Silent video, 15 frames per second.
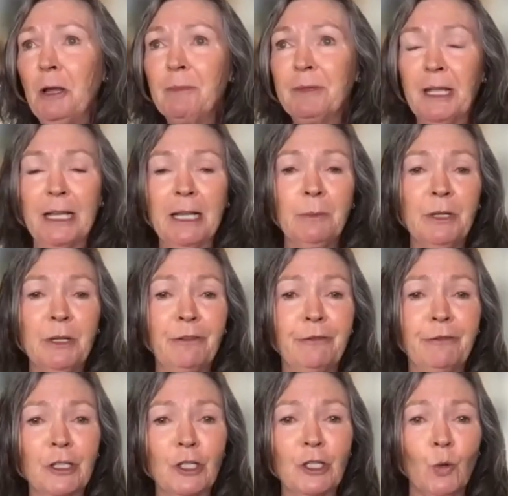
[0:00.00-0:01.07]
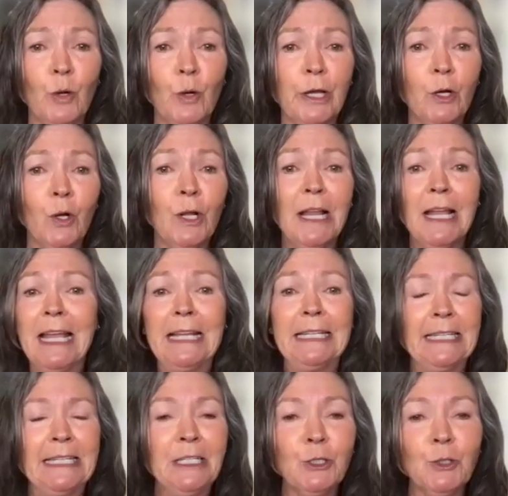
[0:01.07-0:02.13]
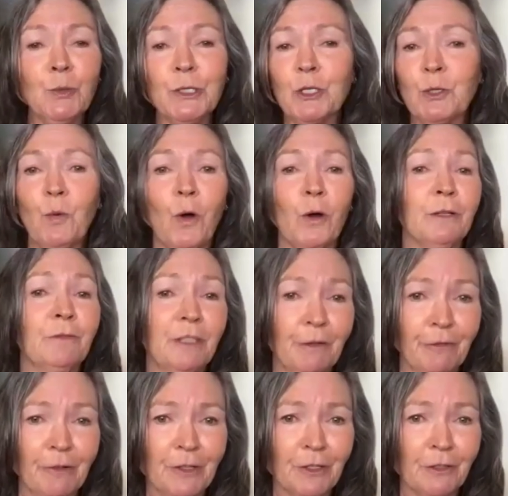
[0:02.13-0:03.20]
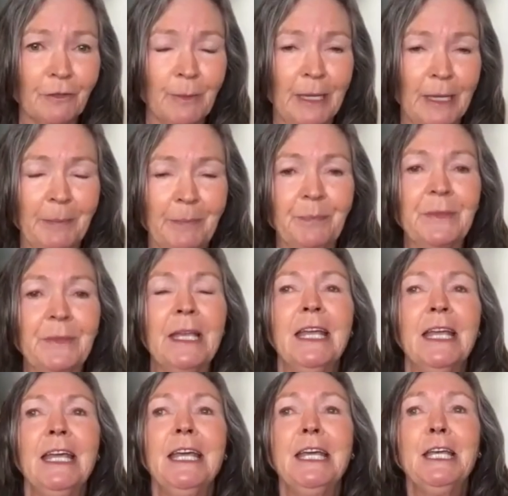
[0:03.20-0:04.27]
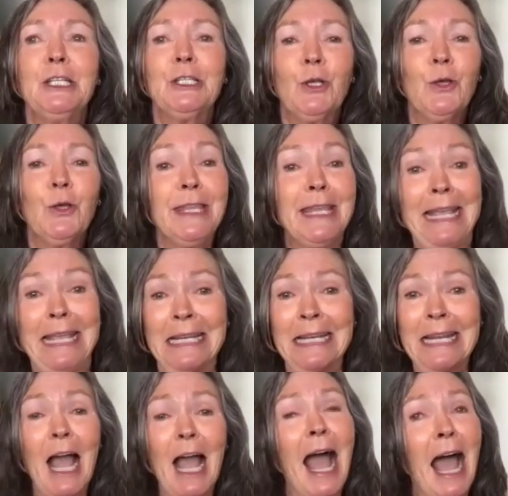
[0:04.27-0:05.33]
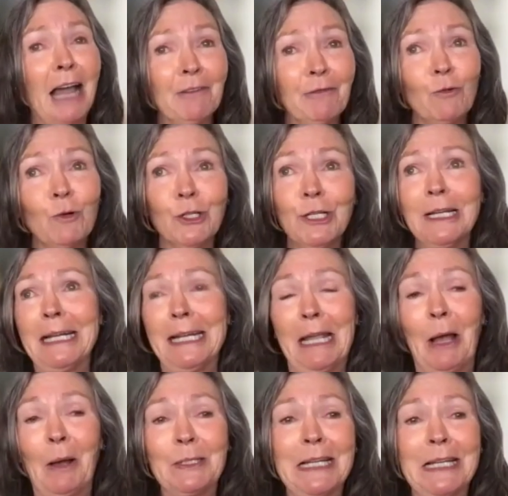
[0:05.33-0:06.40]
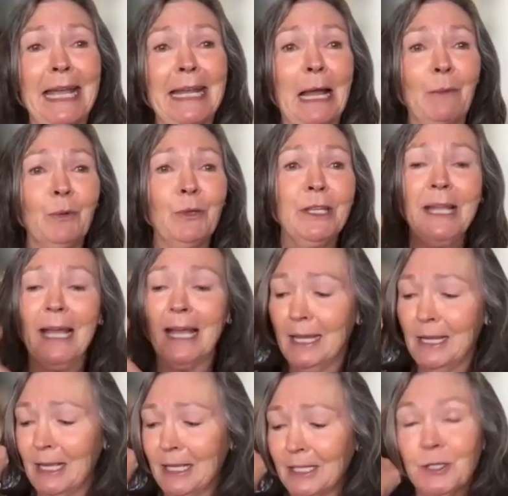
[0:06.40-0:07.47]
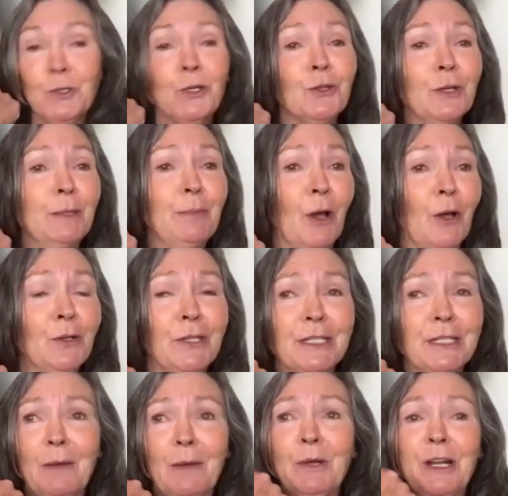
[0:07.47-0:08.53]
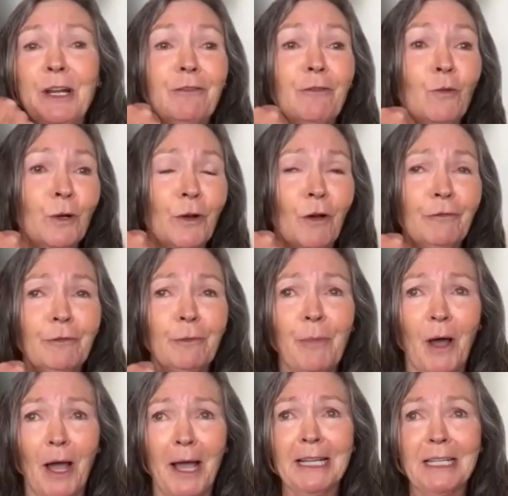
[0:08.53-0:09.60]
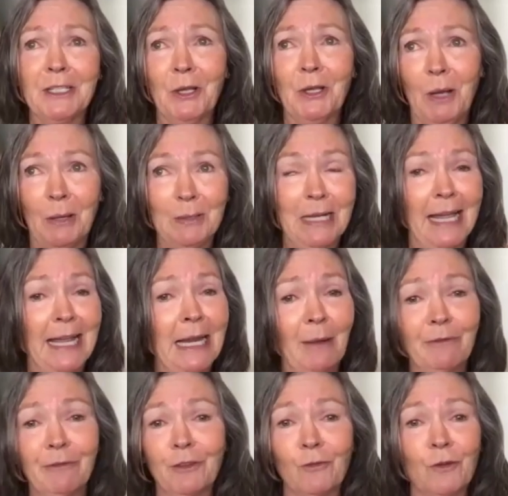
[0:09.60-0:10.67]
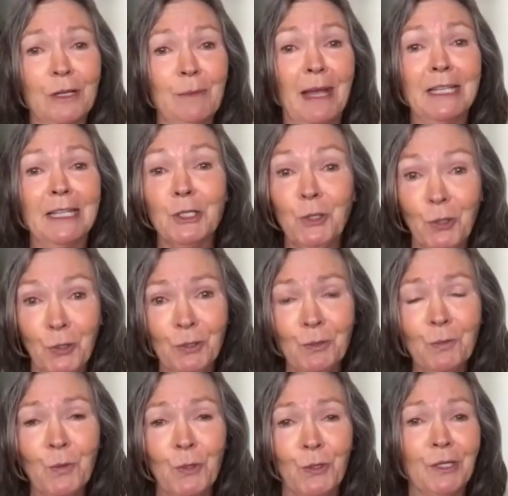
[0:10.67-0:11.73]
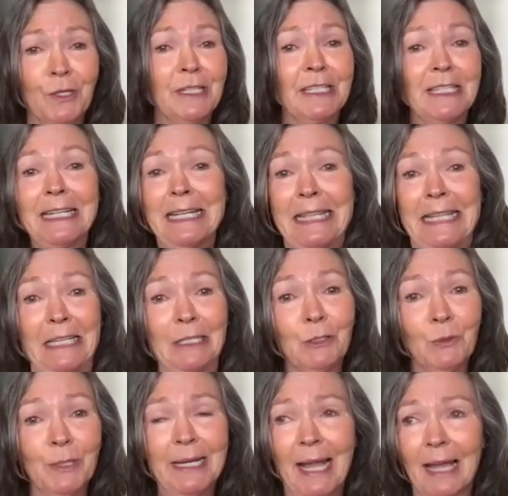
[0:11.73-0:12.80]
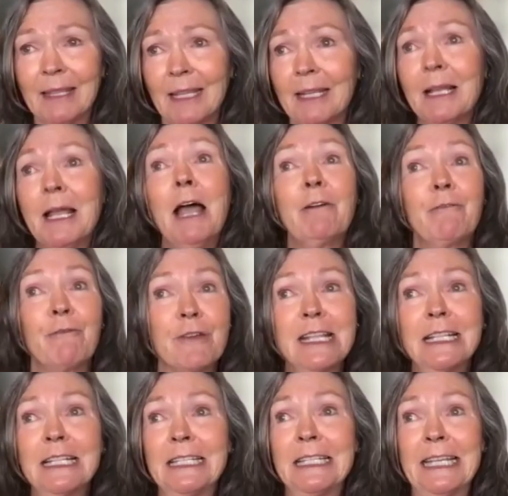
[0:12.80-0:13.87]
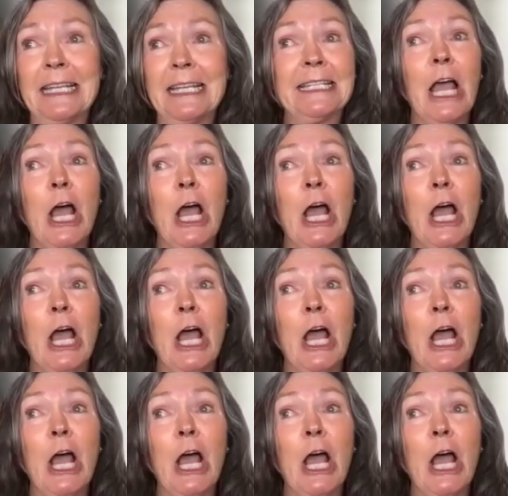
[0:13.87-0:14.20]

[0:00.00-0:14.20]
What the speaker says: taking a bit of fish oil, didn't do a squat of difference for me. So then, unfortunately, I was laid up with a surgery post when I'd fallen off a bike. So I was laid up for 3 months, couldn't work, sitting there doing nothing. Friend says,